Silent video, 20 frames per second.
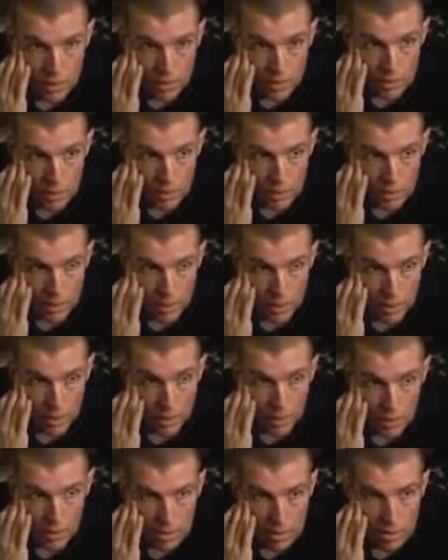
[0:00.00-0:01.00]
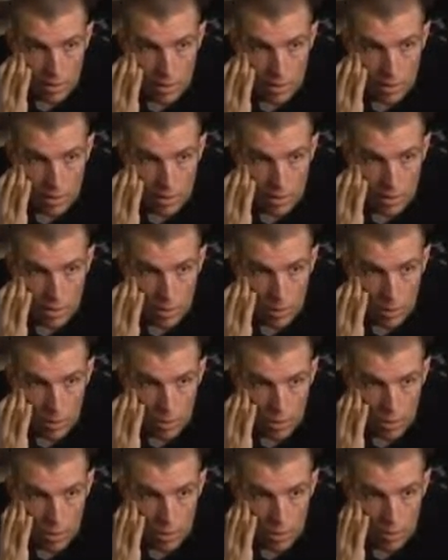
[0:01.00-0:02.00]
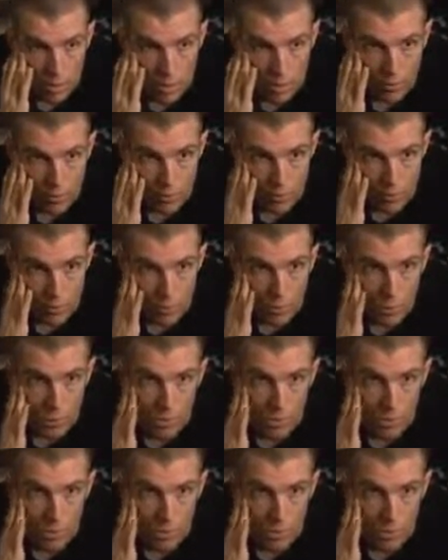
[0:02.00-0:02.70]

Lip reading: does like, might be a little uncomfortable,